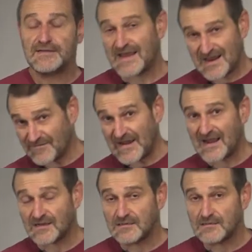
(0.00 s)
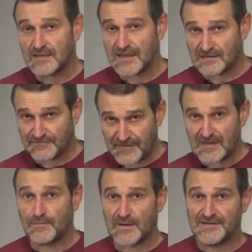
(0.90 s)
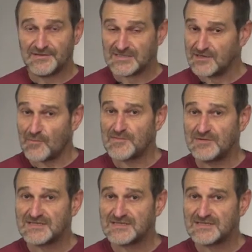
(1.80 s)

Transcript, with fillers: In fact, it will produce an optimal